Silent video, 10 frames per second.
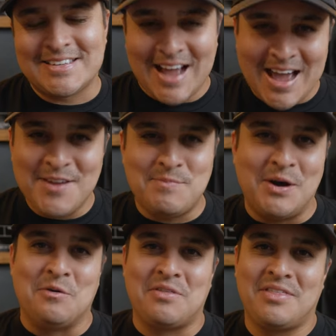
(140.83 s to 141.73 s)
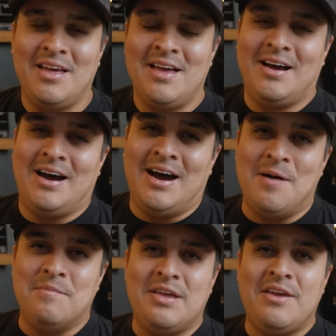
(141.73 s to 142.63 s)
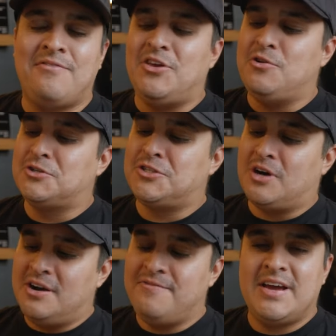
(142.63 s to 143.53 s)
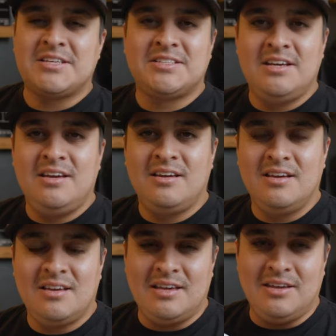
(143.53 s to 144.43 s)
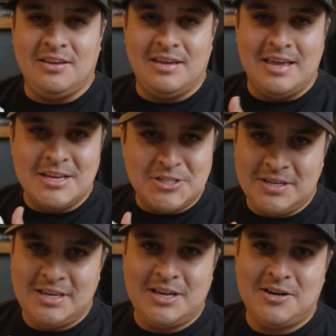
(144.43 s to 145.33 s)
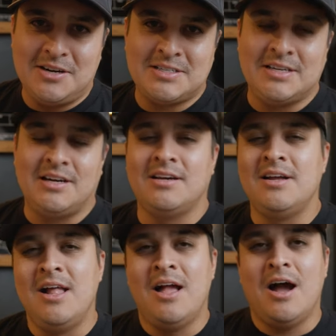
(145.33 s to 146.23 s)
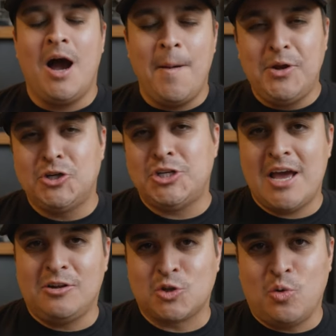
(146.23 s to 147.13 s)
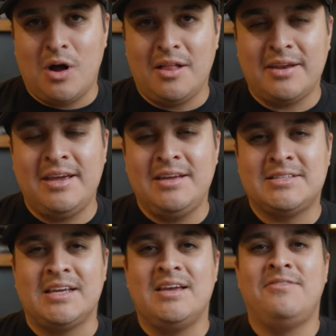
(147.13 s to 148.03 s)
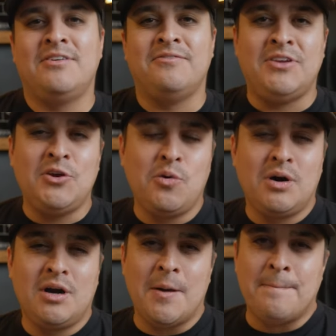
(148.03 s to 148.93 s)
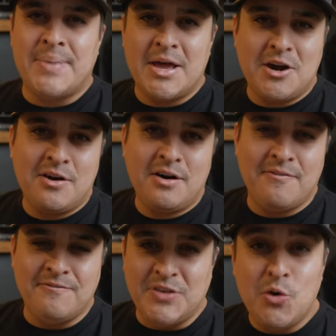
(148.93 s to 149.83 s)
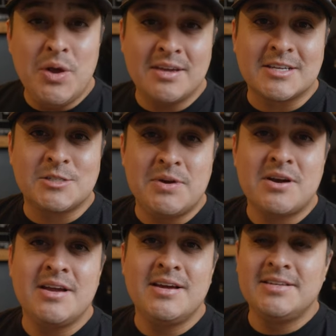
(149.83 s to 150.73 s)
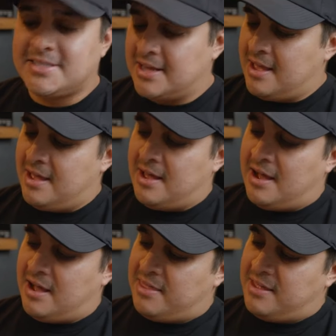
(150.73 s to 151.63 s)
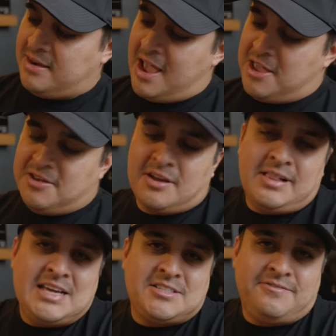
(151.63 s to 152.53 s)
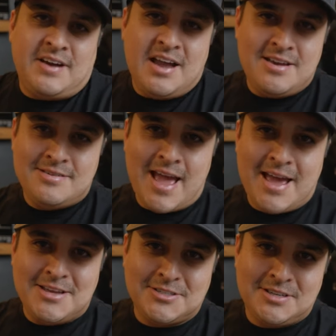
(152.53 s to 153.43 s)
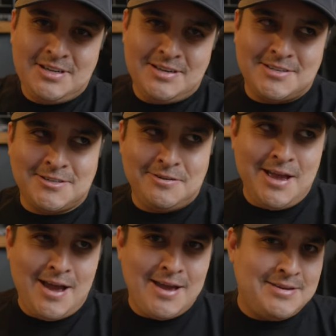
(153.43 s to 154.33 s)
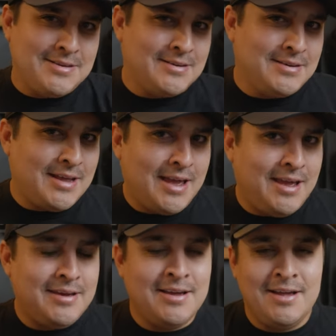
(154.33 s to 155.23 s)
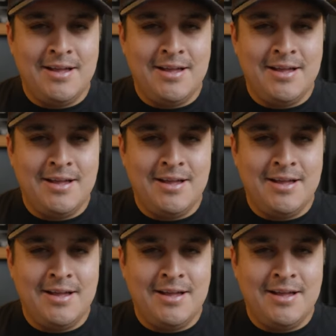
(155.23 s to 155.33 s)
kind of both. Um, if you start investing into gear to up your channel's quality, to give your viewer a better viewing experience, uh, then yeah, you can classify it as a need. So yeah, I needed a